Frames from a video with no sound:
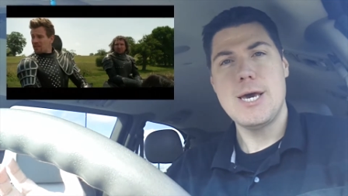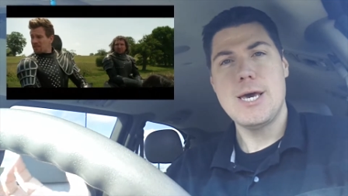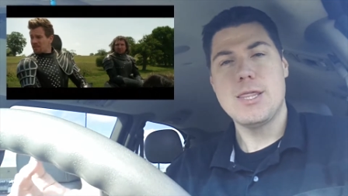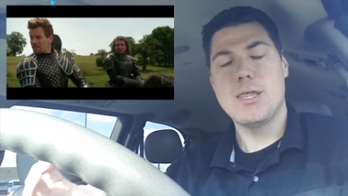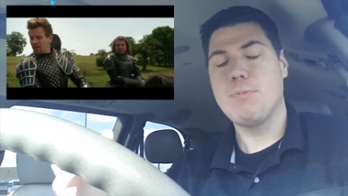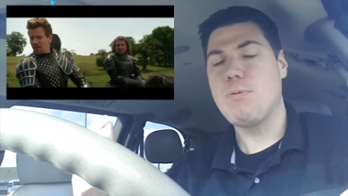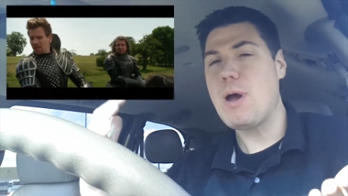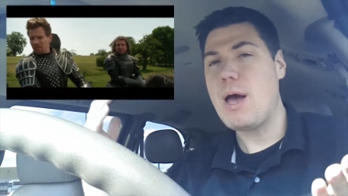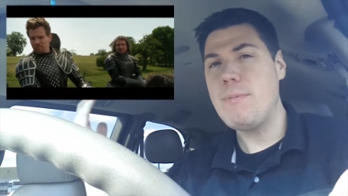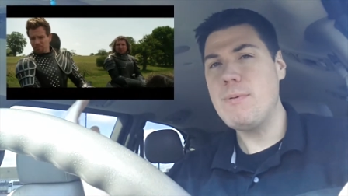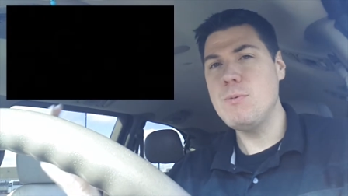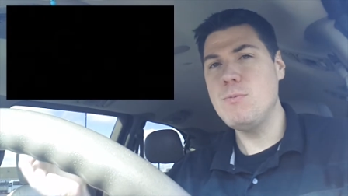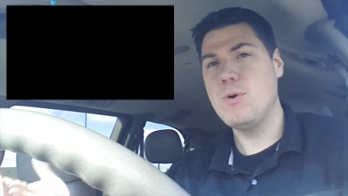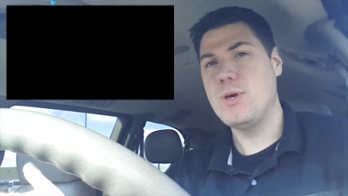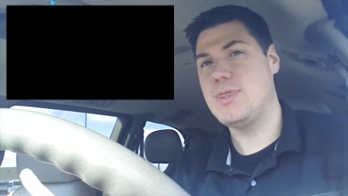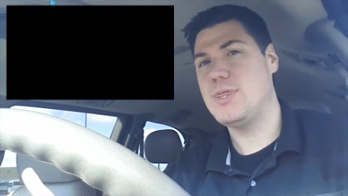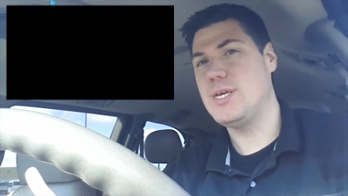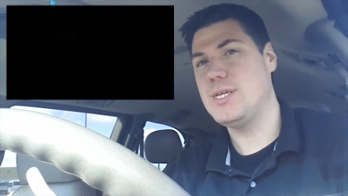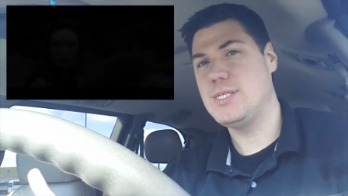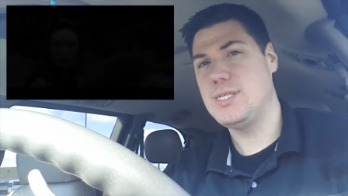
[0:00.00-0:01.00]
The problem
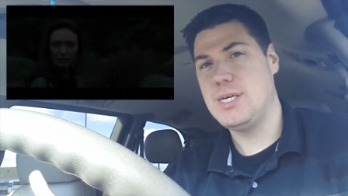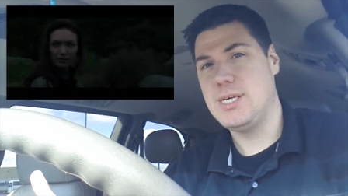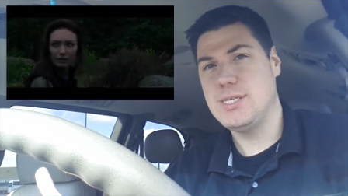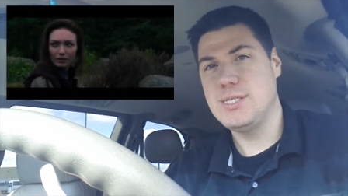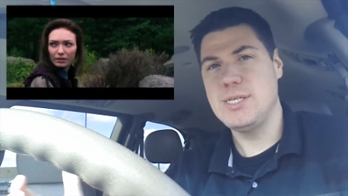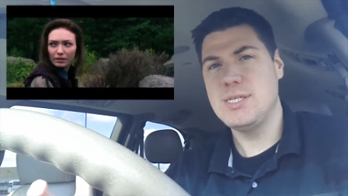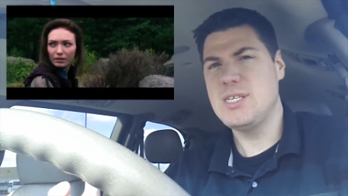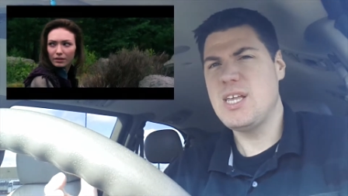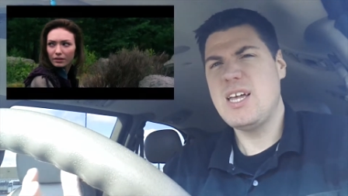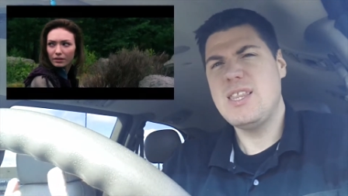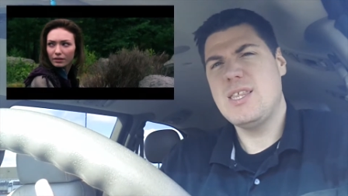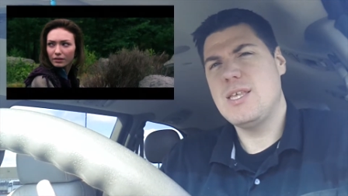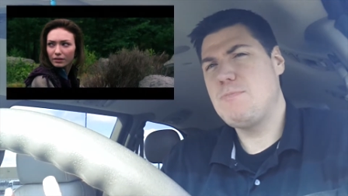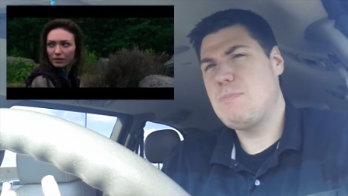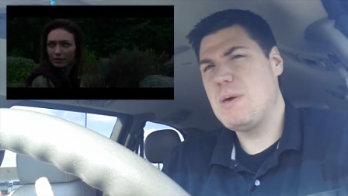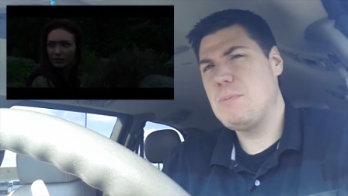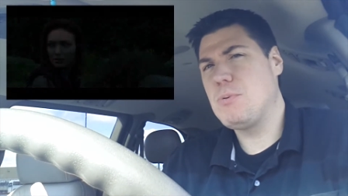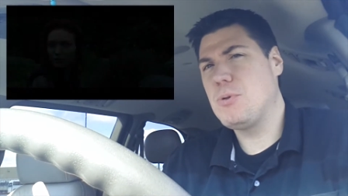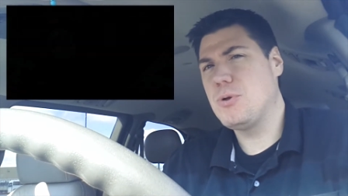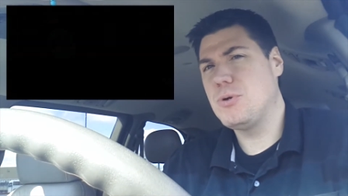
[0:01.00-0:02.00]
with this is, is not that
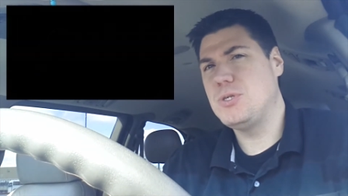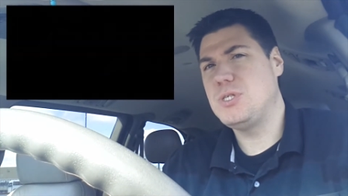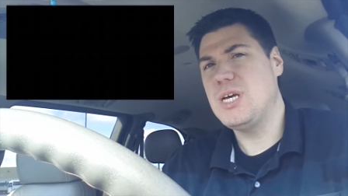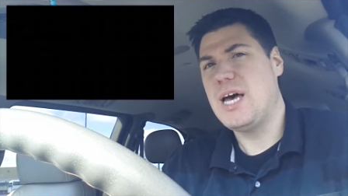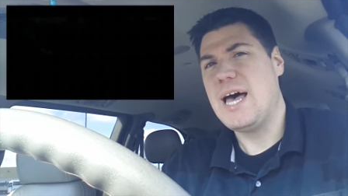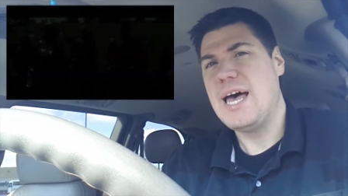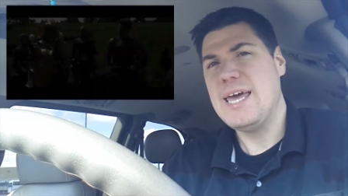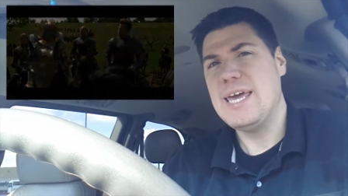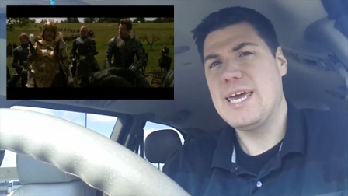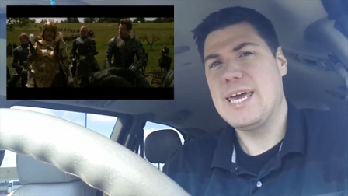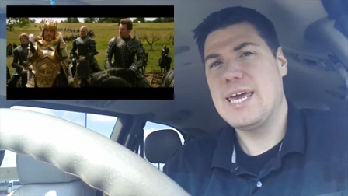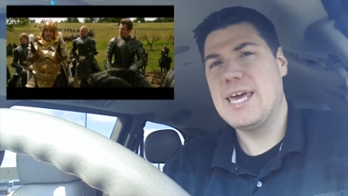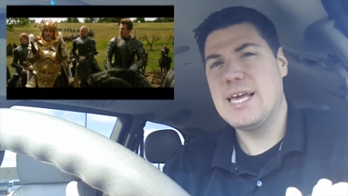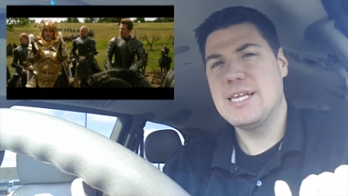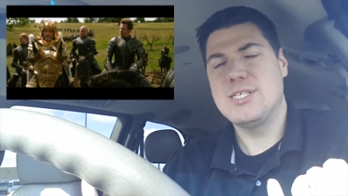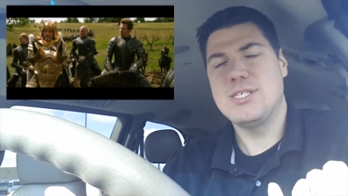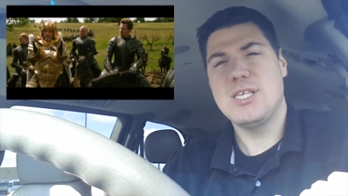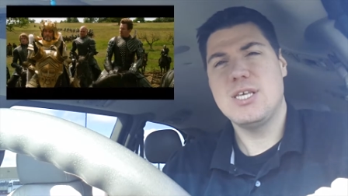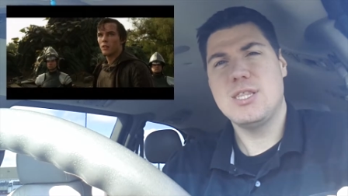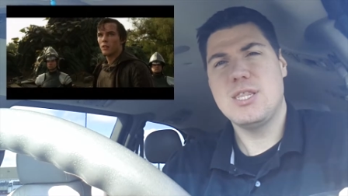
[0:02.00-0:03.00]
people are dying,
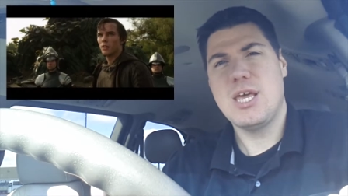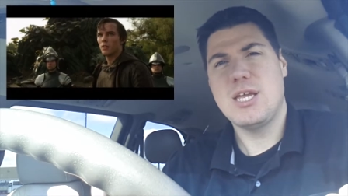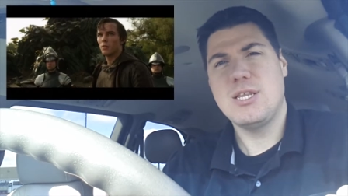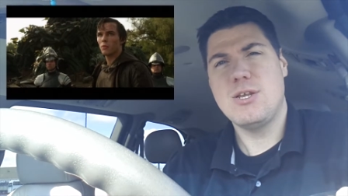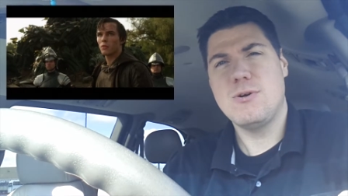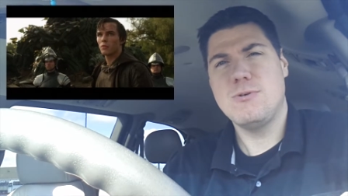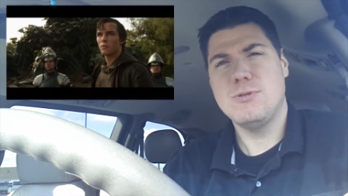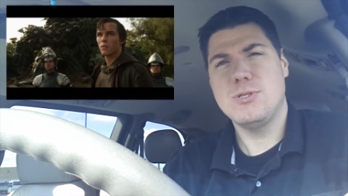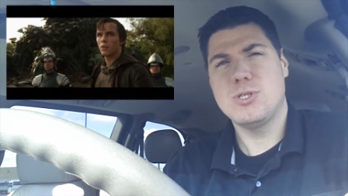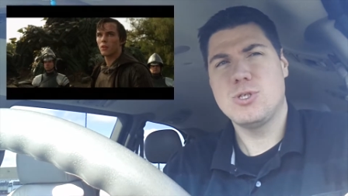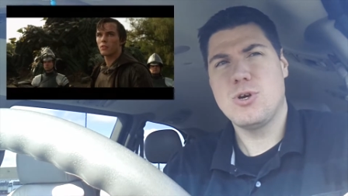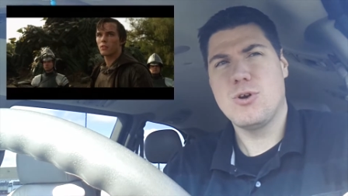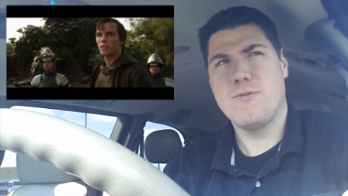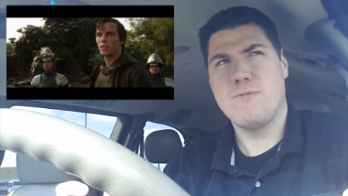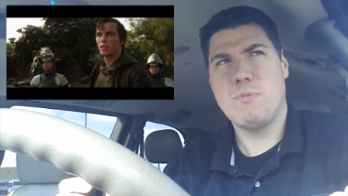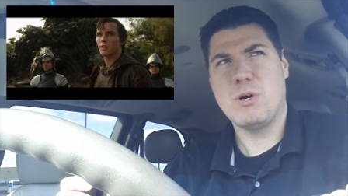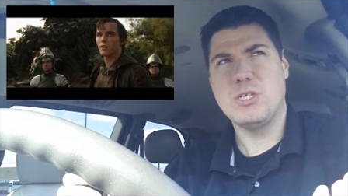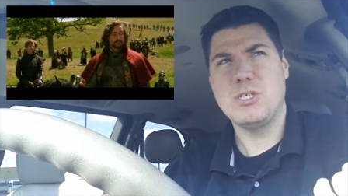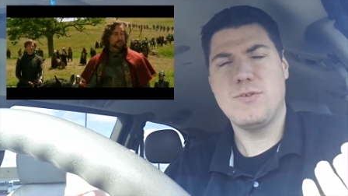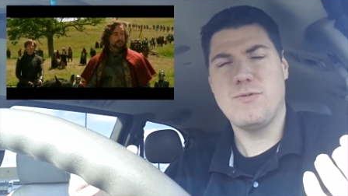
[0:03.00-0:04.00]
it's that they don't
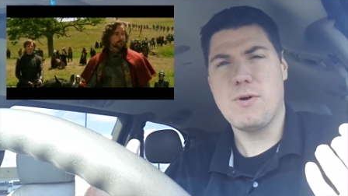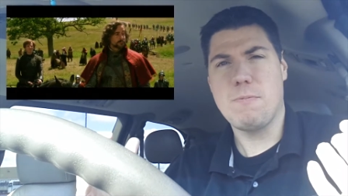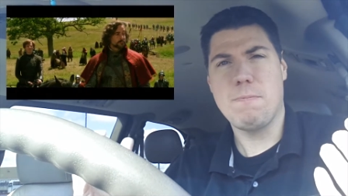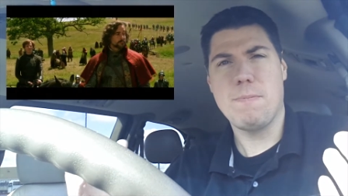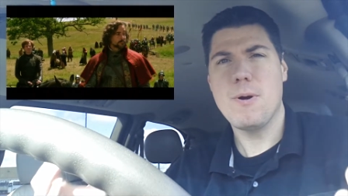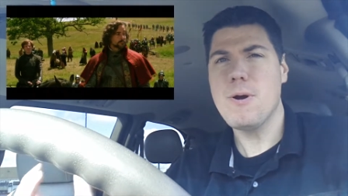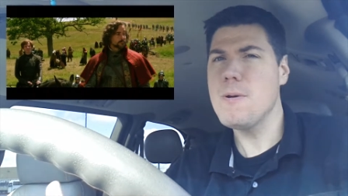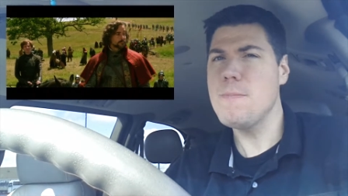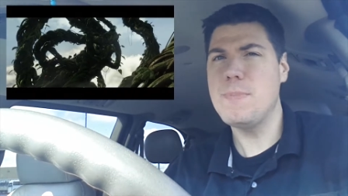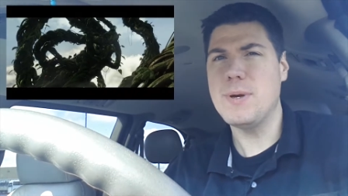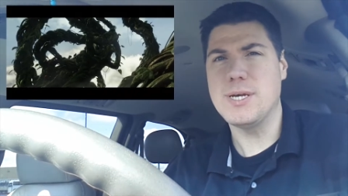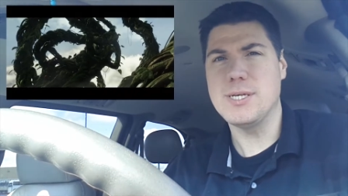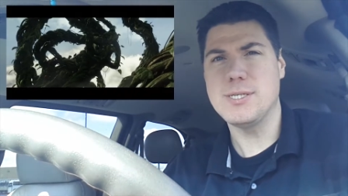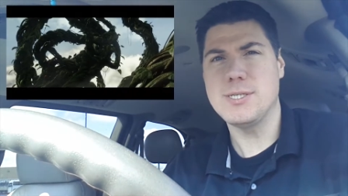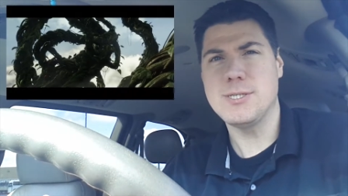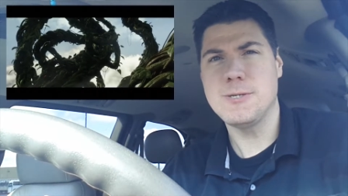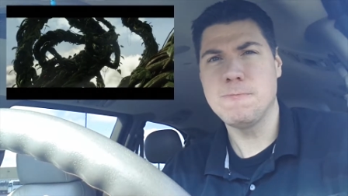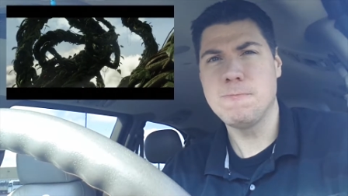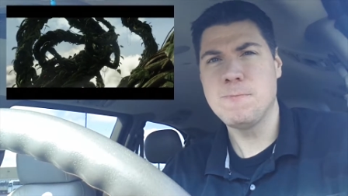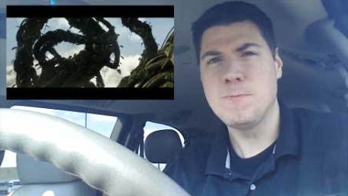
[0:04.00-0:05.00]
serve much of a
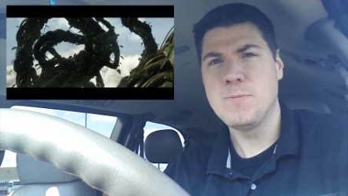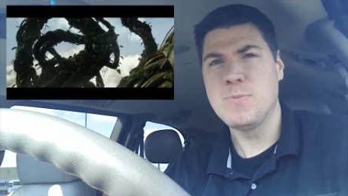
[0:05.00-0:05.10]
purpose